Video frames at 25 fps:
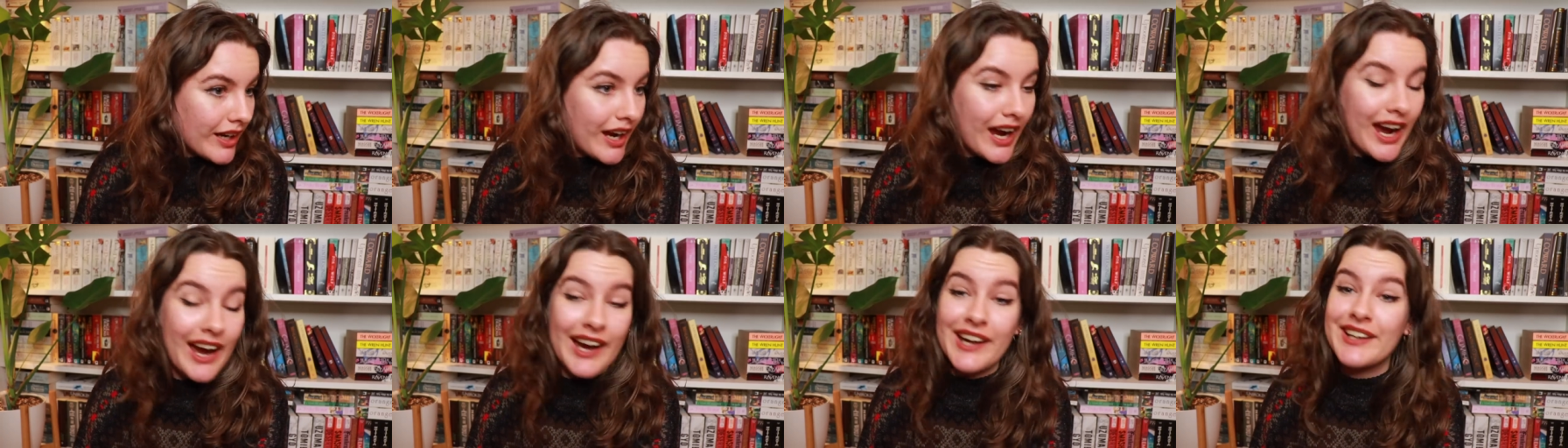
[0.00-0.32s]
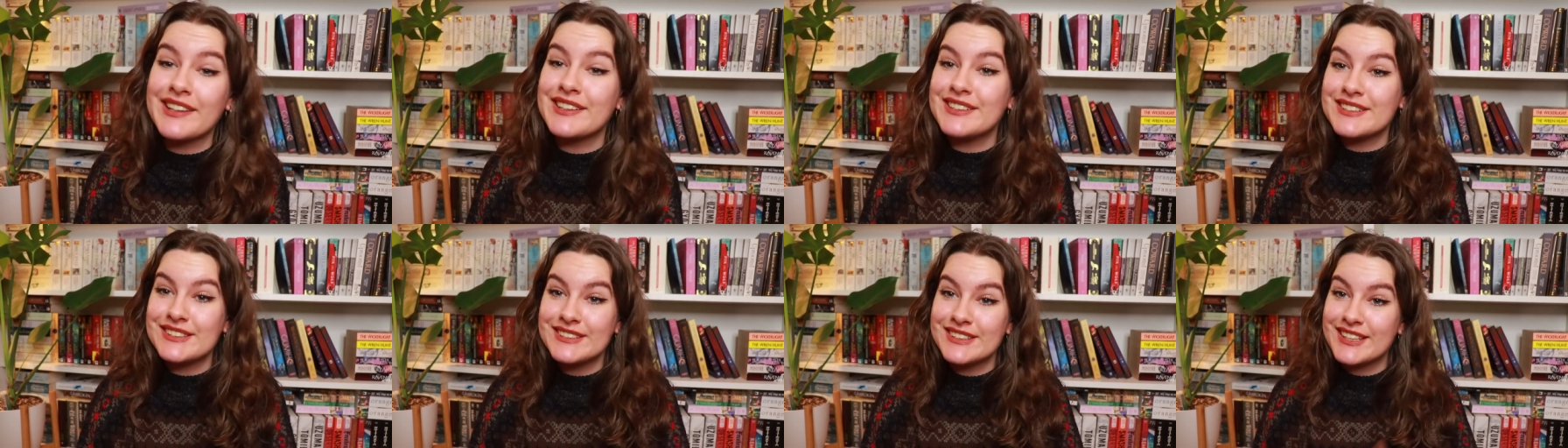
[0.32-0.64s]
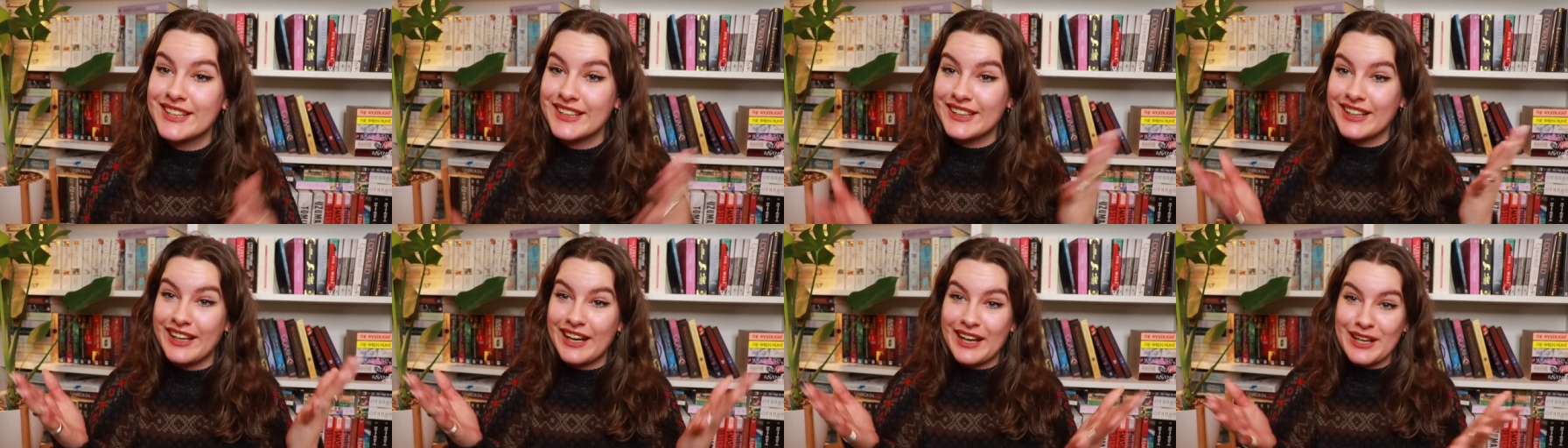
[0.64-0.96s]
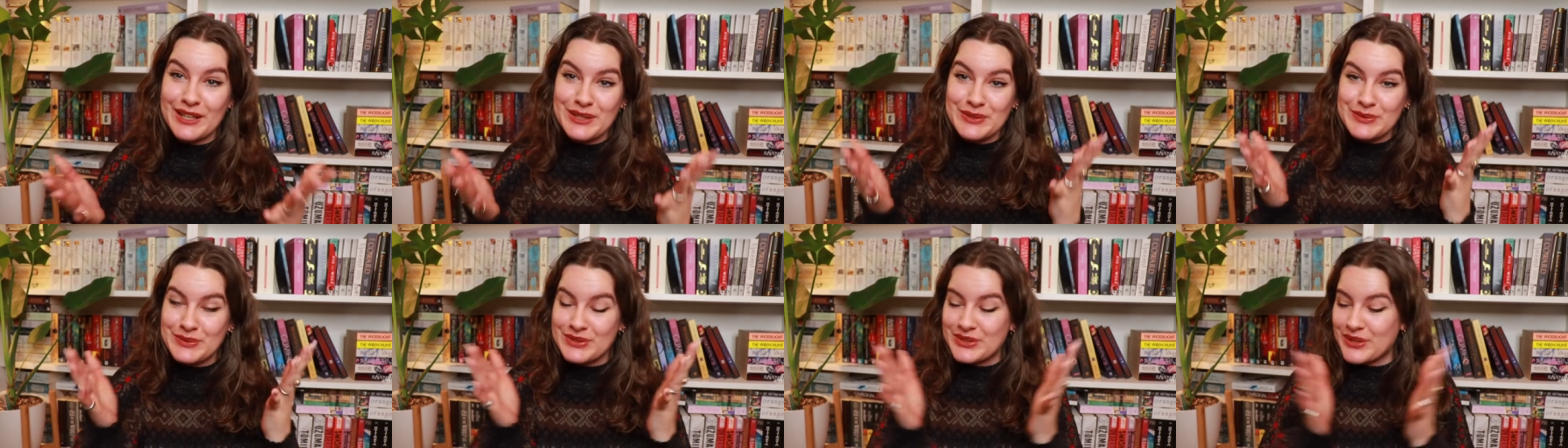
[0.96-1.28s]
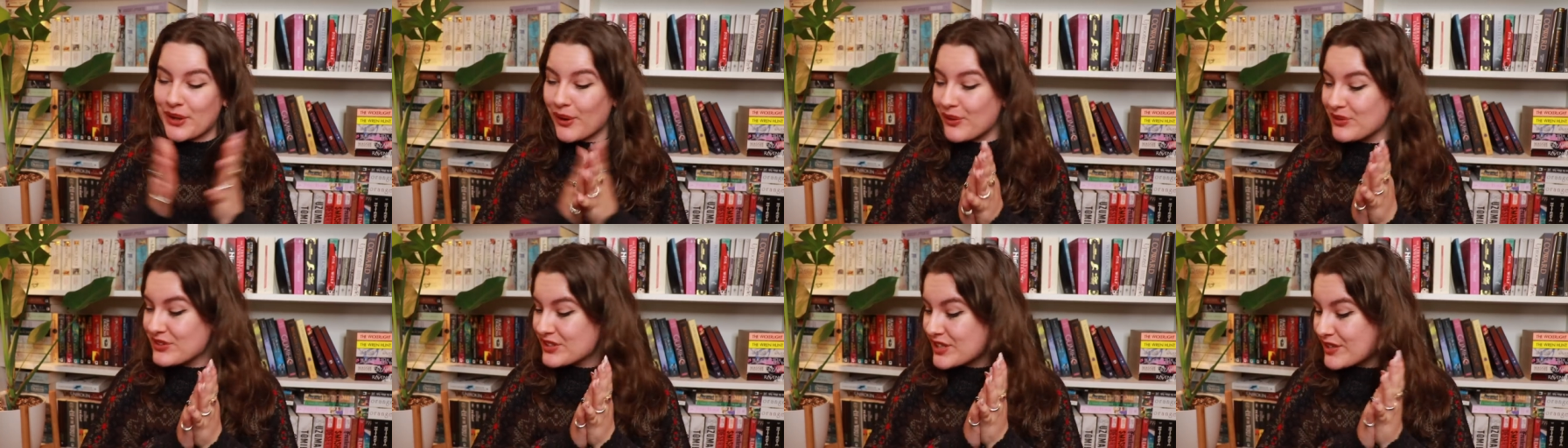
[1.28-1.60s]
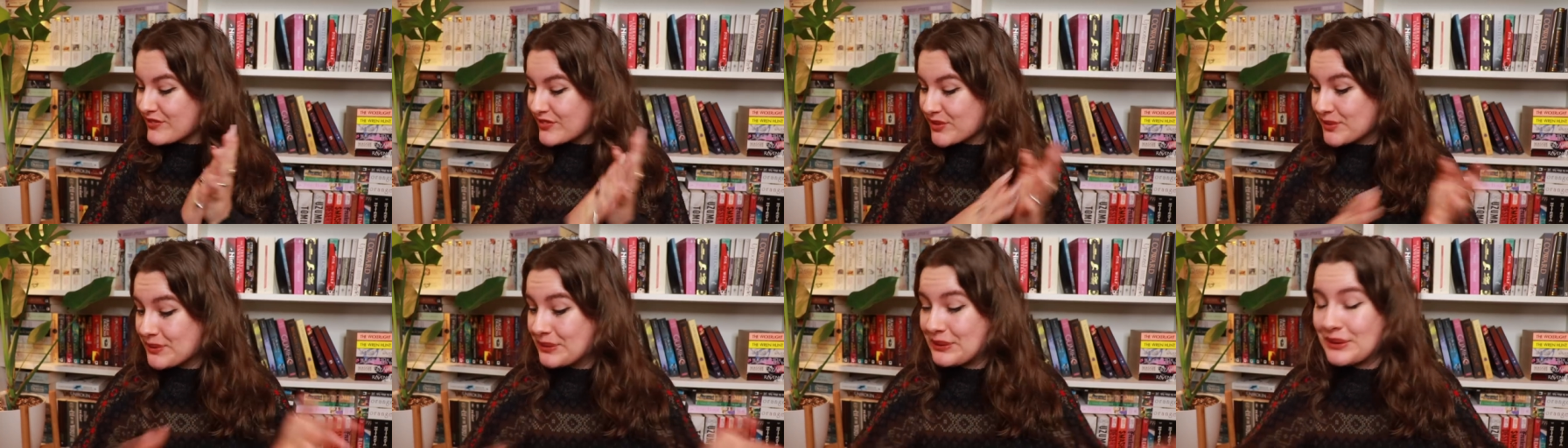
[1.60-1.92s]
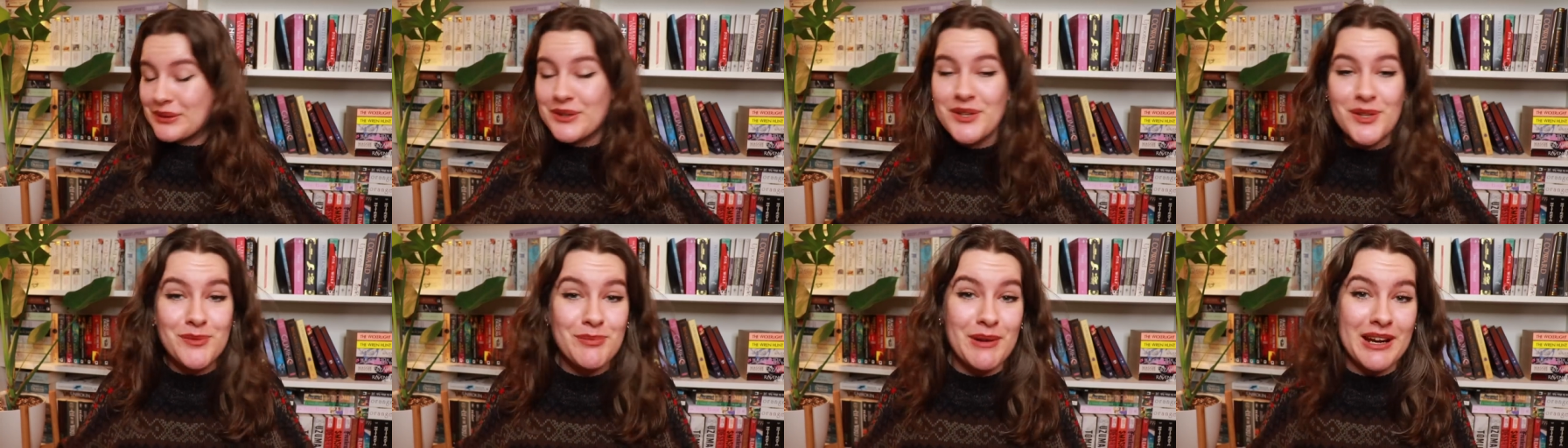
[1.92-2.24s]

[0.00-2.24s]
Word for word: and I was going to give you a haul,